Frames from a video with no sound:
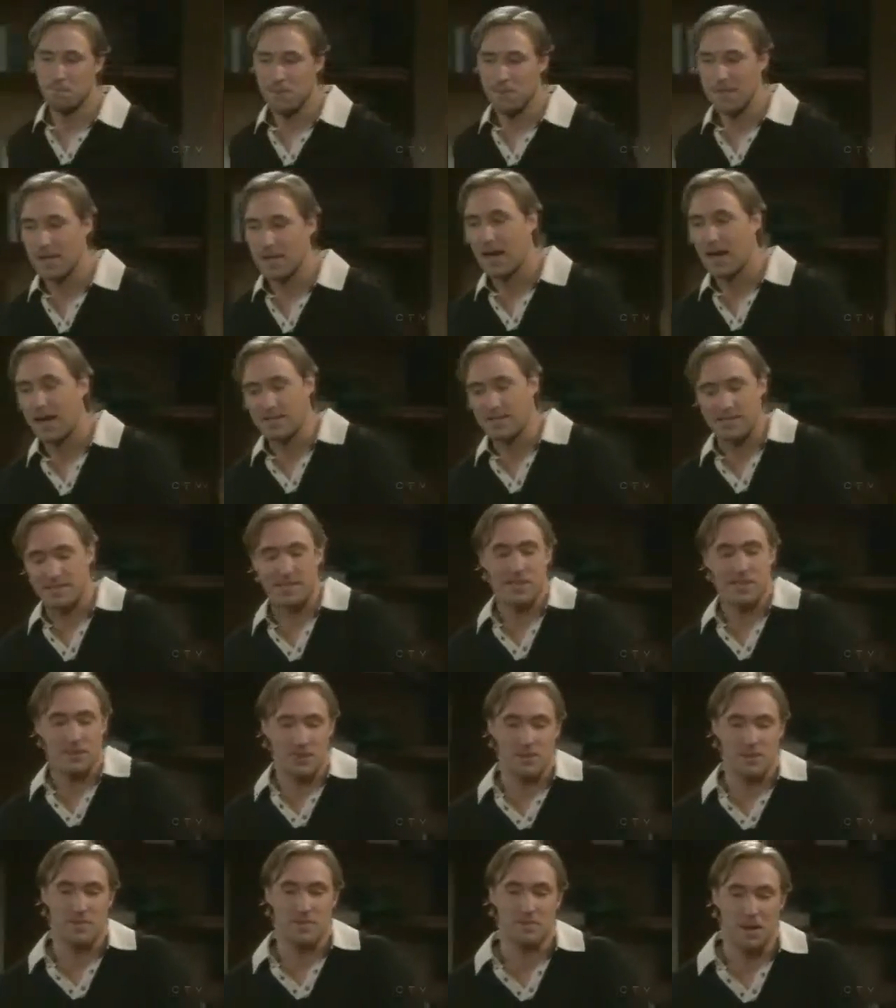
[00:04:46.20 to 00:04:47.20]
I, I see.
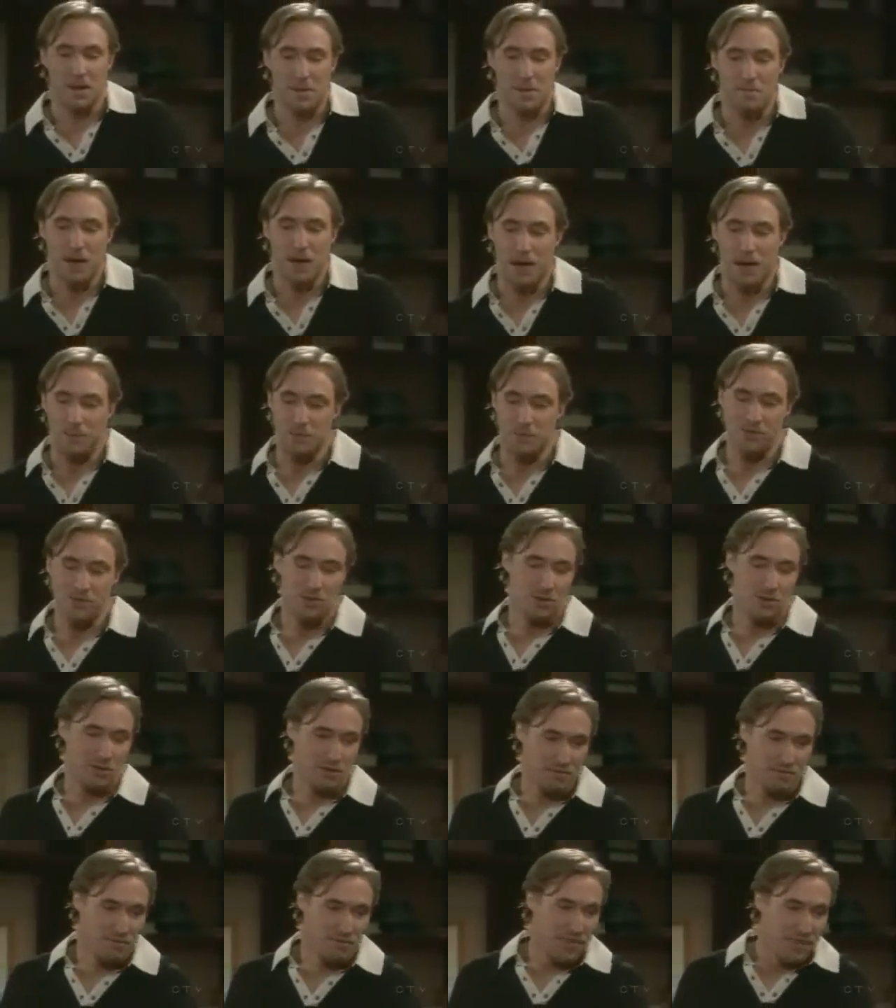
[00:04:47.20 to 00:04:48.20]
My mom is so
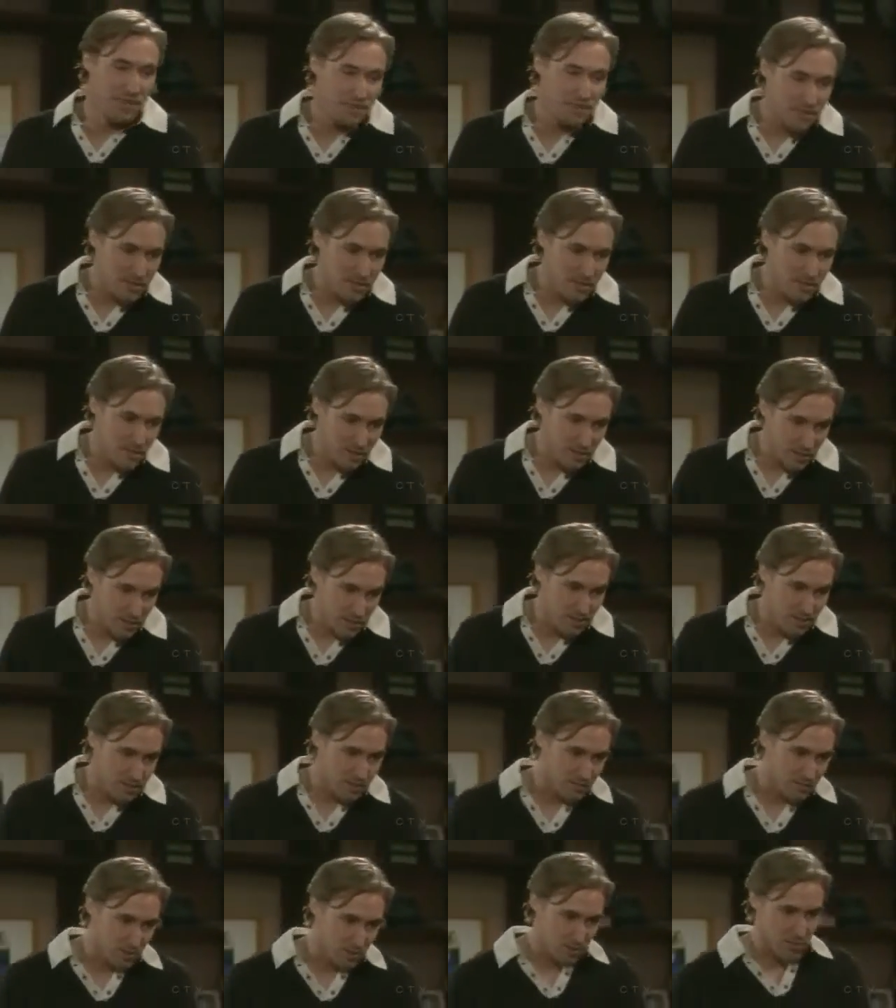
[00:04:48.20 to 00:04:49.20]
convinced that
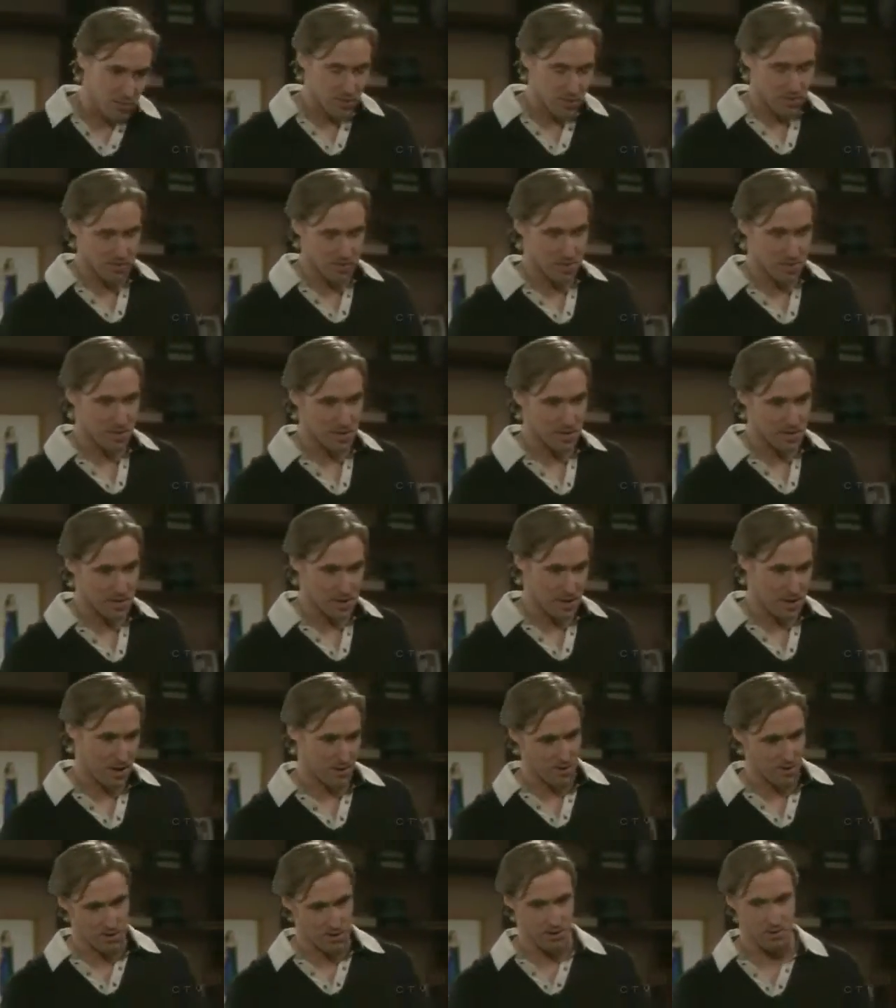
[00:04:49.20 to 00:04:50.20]
you're using me, and
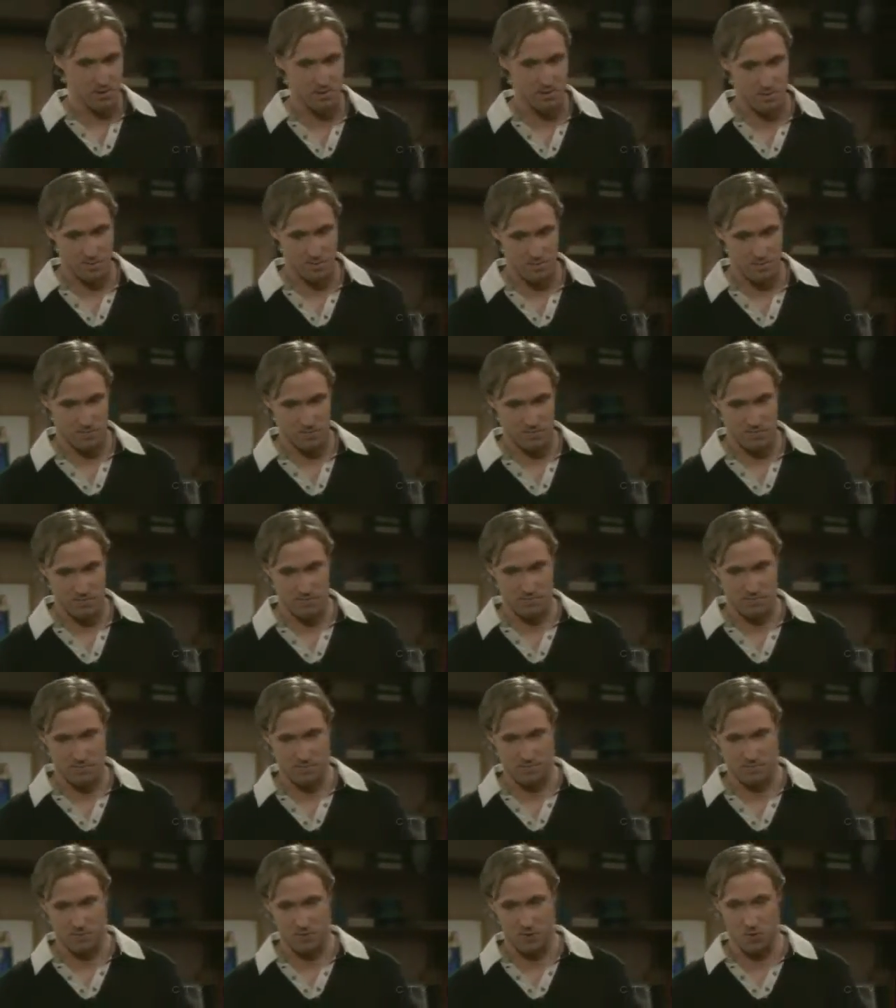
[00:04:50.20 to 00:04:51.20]
now you're,
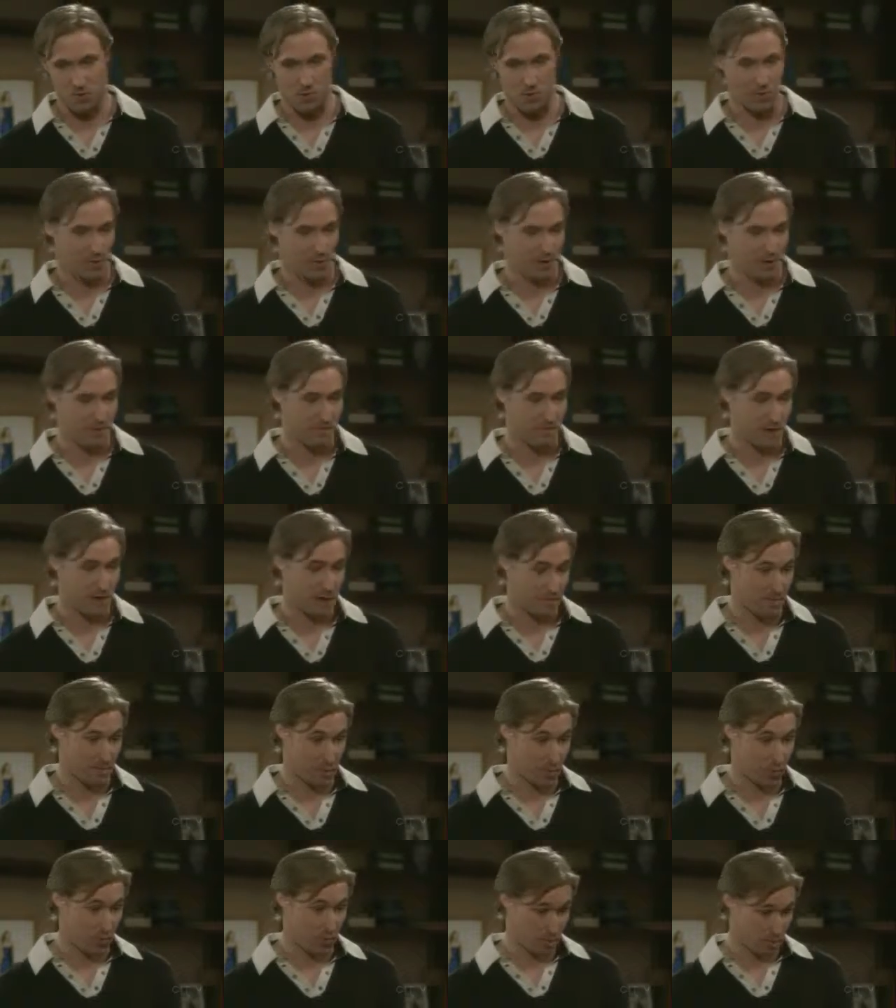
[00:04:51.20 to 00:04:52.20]
you're wondering if I'm
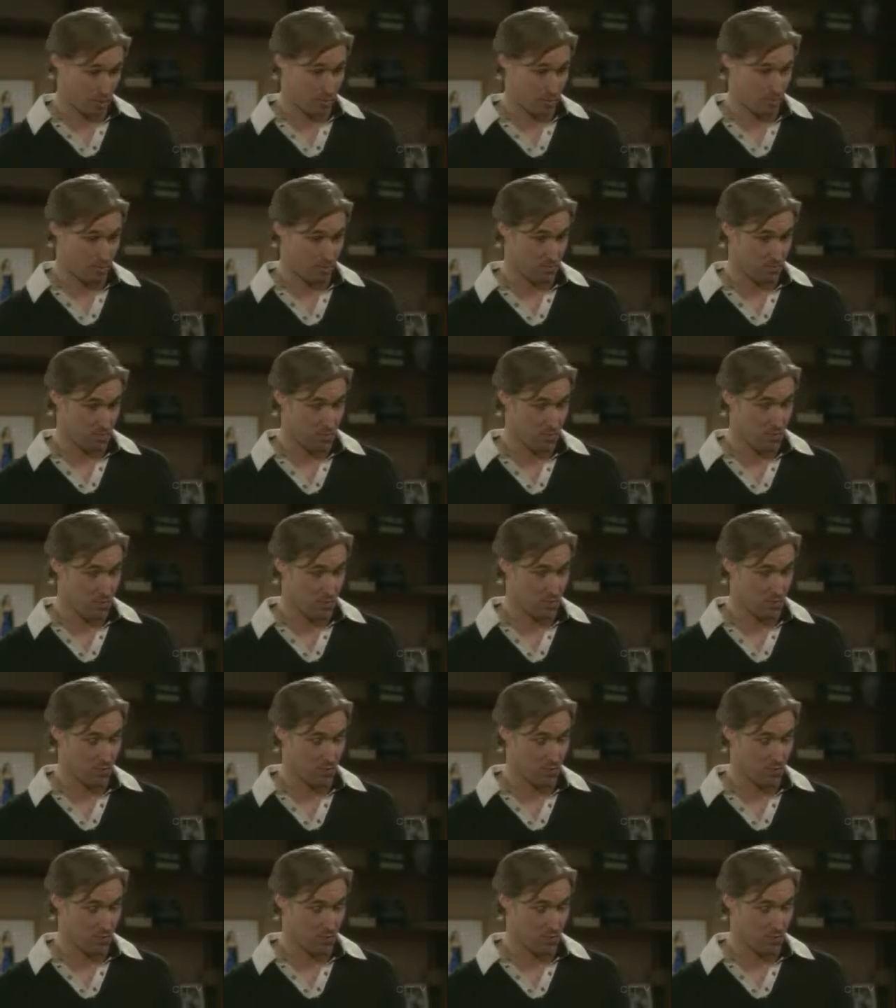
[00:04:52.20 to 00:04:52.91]
using you.